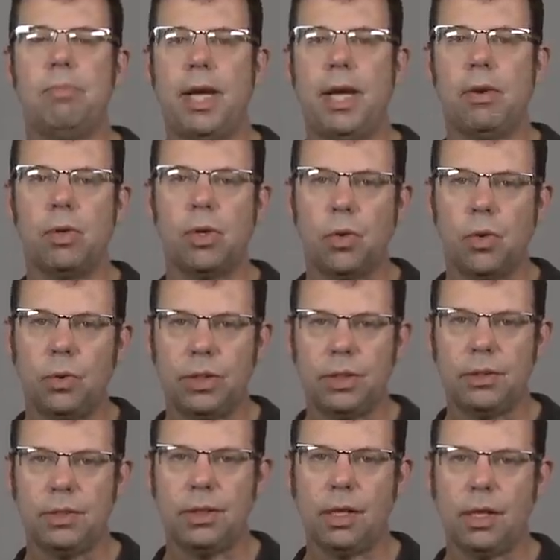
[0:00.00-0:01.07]
power
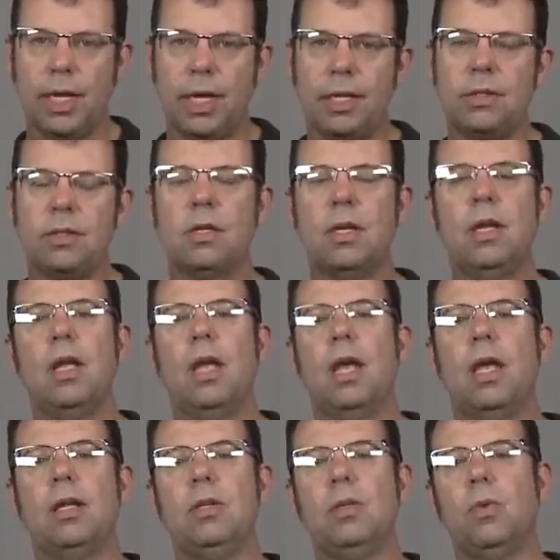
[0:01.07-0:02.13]
only to the lens.
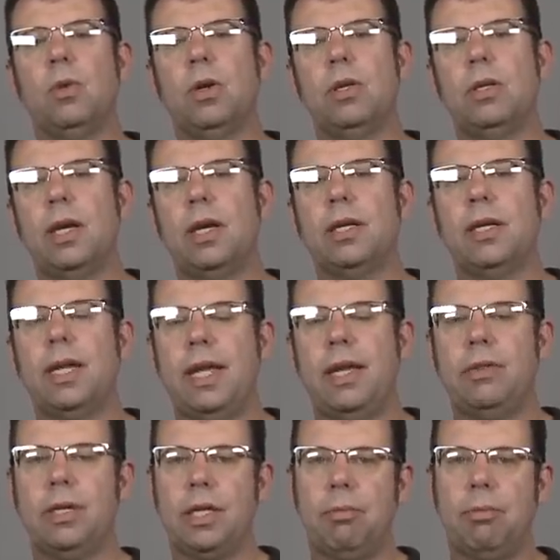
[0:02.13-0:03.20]
You are not going to
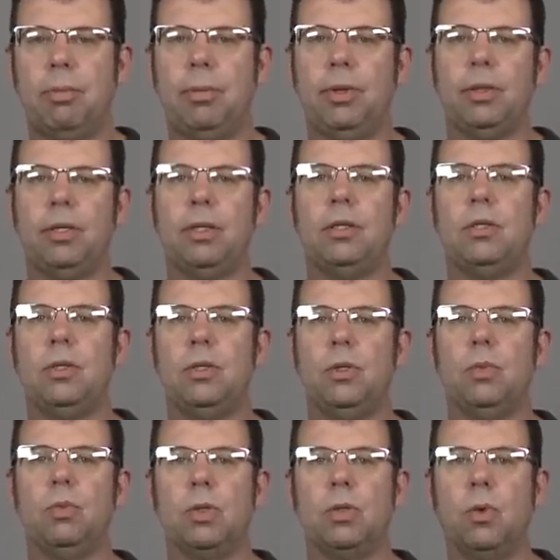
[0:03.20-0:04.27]
have the capability to
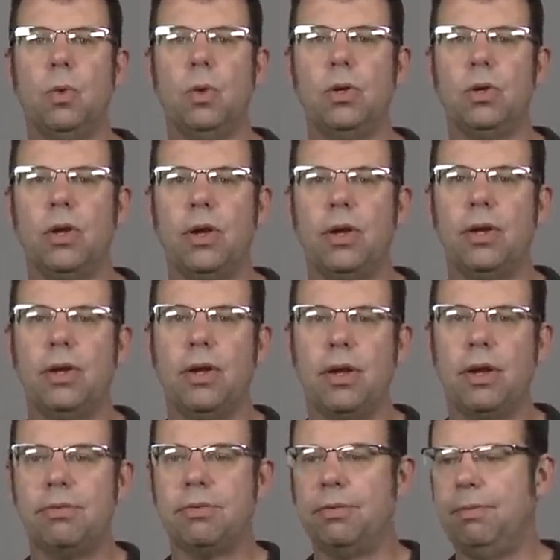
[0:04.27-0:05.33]
do record on
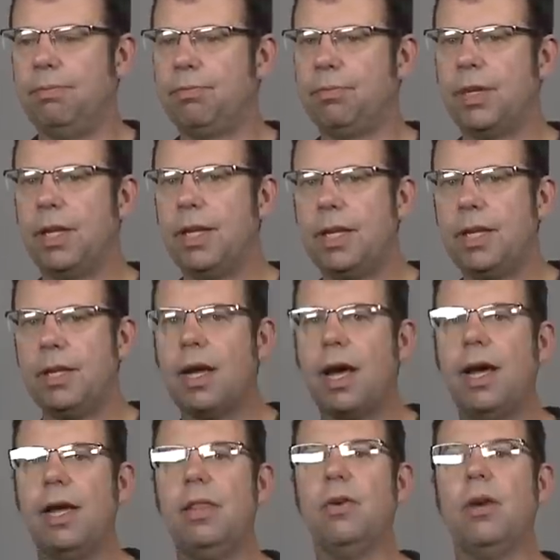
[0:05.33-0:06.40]
off. In
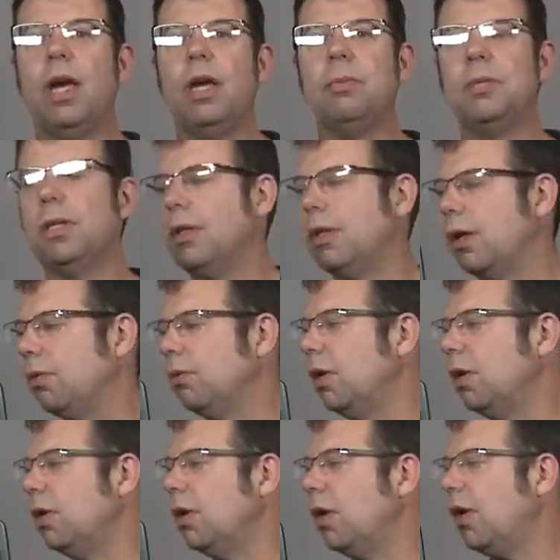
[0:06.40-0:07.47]
either option, though,
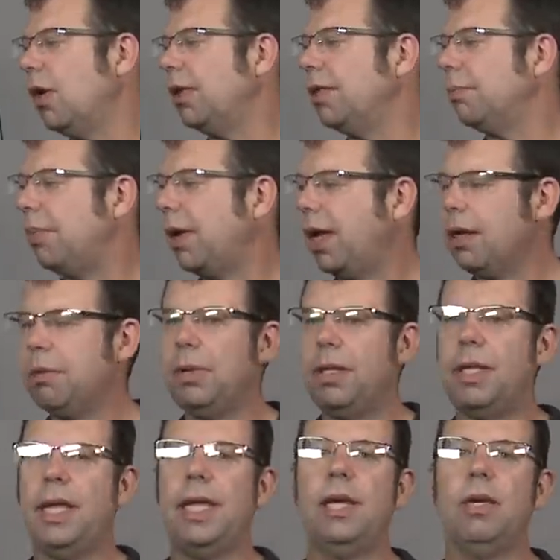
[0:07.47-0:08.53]
on the bottom of
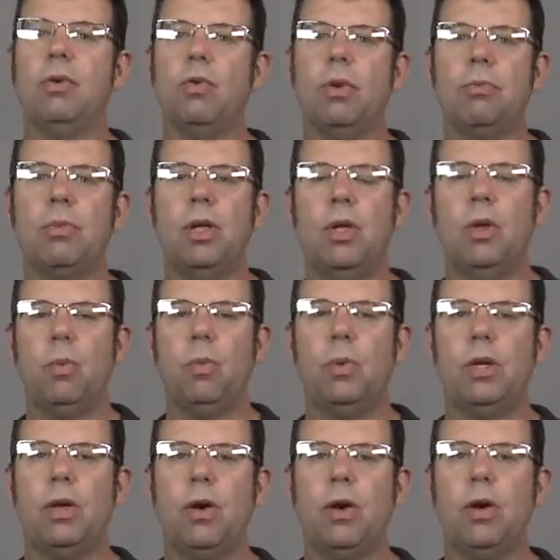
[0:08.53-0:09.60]
the hand grip,
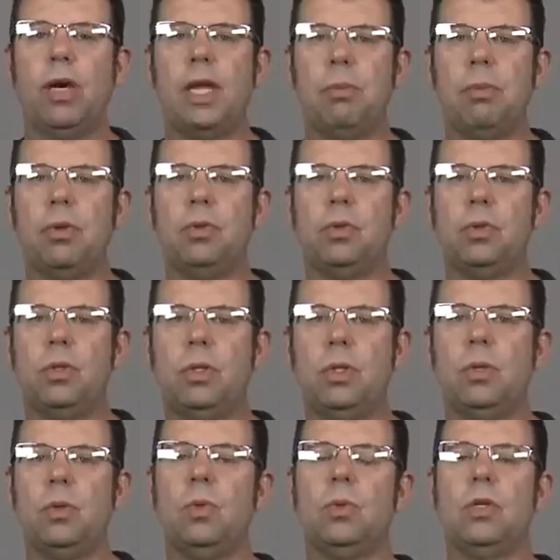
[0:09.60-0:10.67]
we are able to
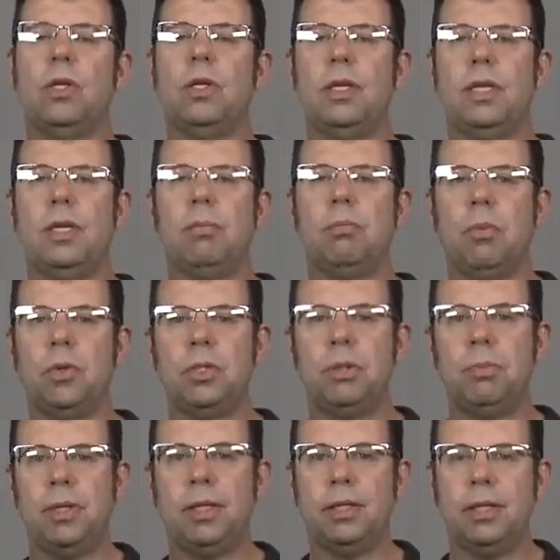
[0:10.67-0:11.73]
use the
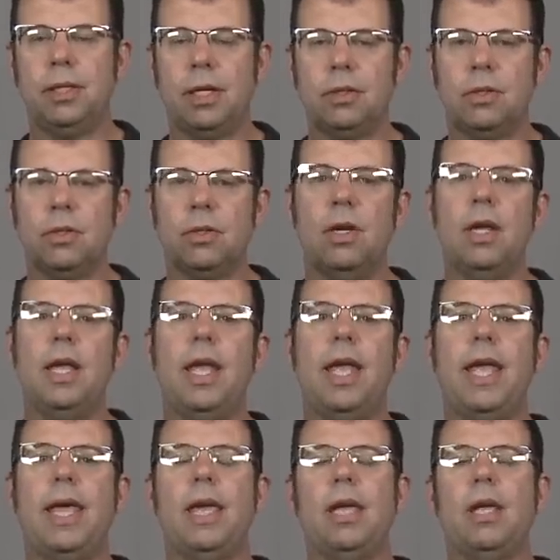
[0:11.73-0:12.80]
multi-pin connector
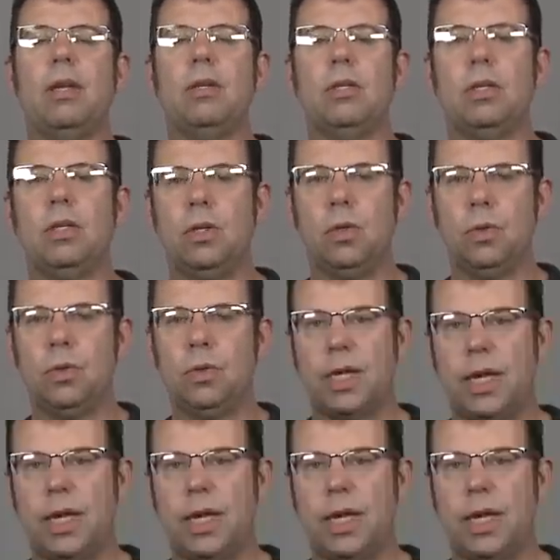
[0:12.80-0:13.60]
and use